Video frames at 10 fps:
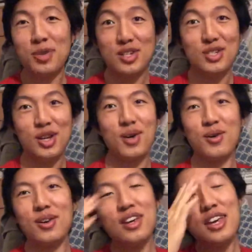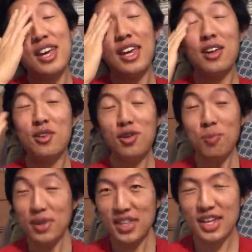to show? It could
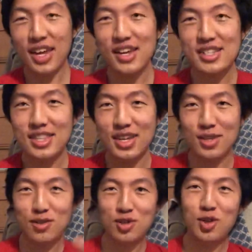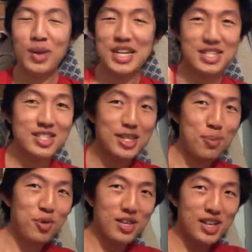be the case that YouTube as a
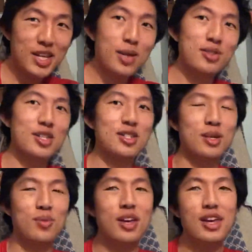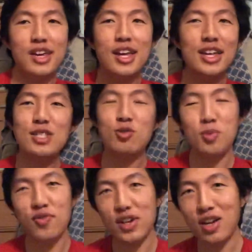separate ecosystem is
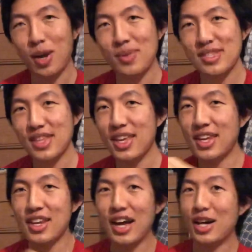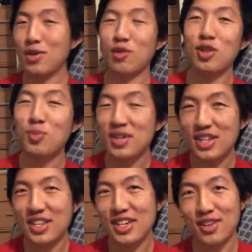removing comments that it
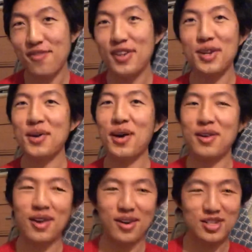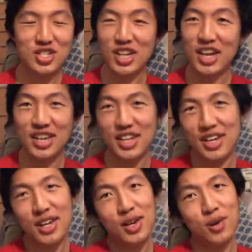algorithmically can figure out are shady
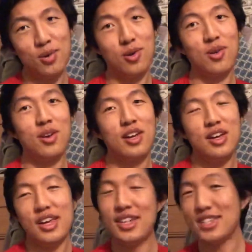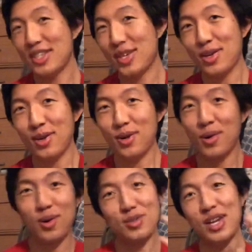or insecure
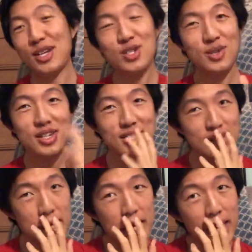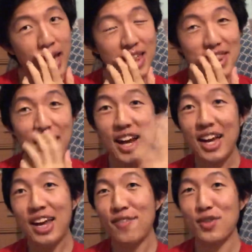or dangerous, and that I
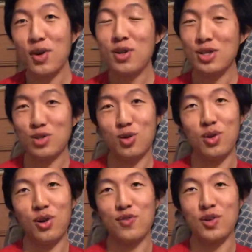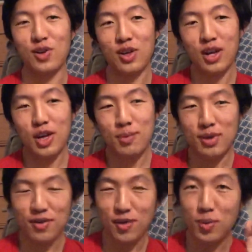have no control over.
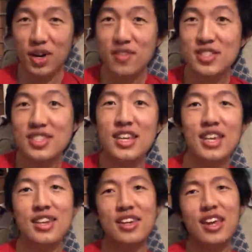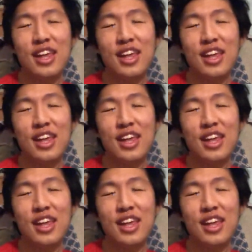But from what I've seen,